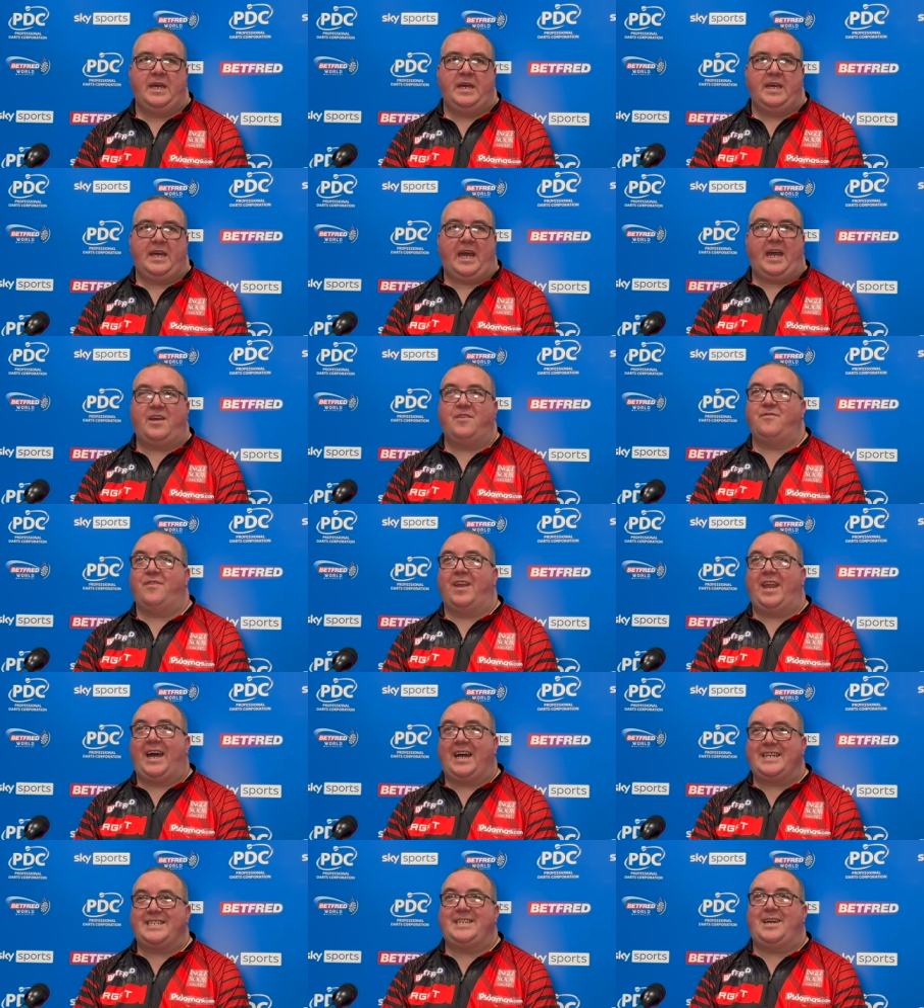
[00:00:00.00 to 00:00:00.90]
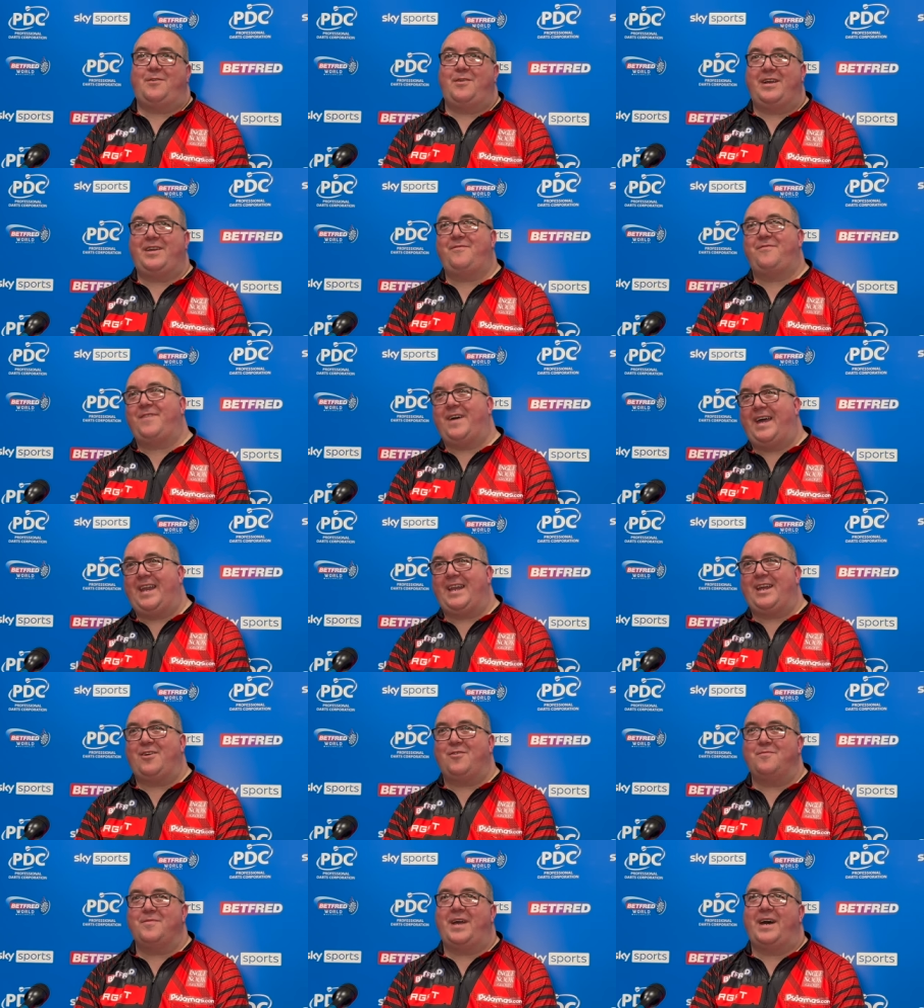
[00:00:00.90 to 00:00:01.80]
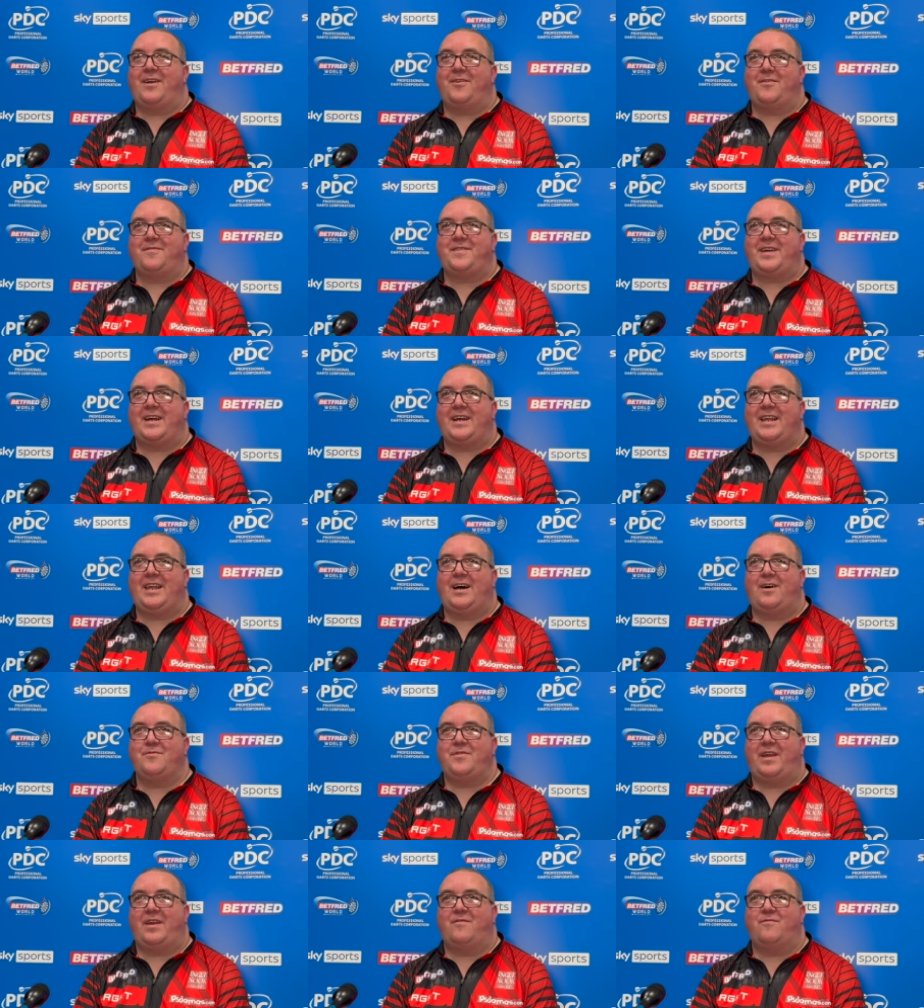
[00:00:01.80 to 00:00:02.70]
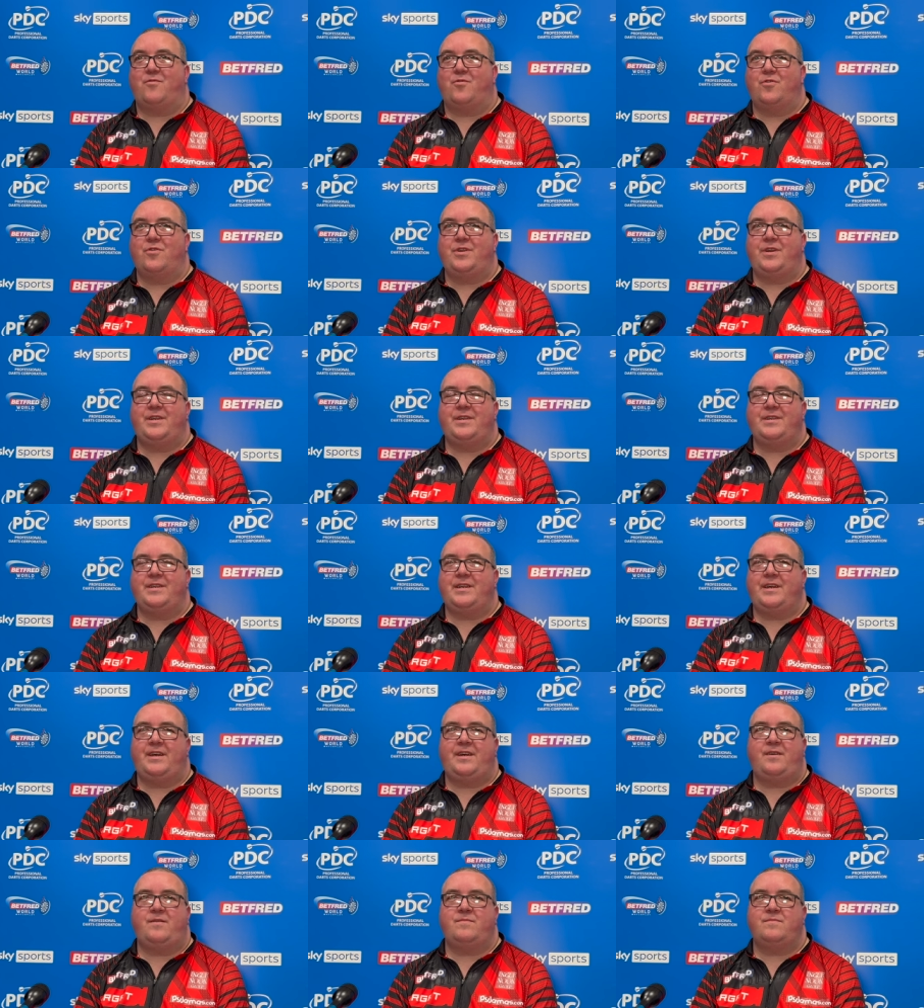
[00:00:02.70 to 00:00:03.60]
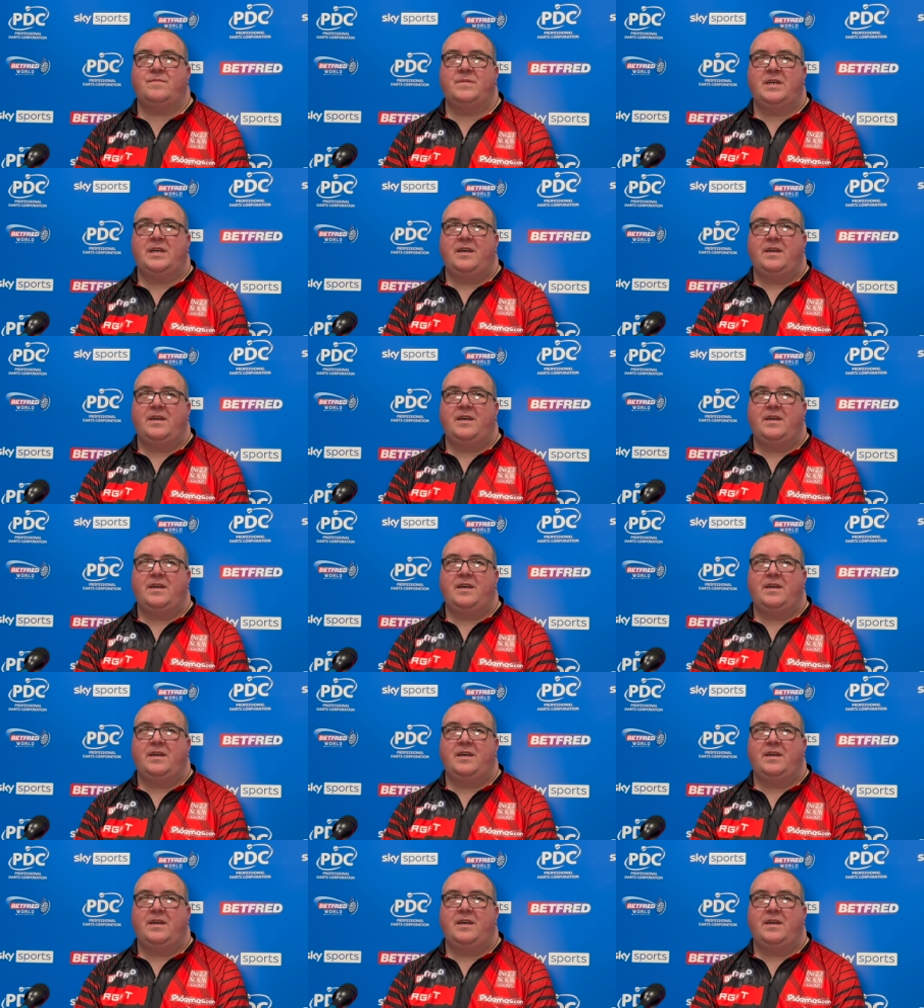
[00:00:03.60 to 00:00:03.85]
I can relax now. I can finally come down off that cloud that I've won, and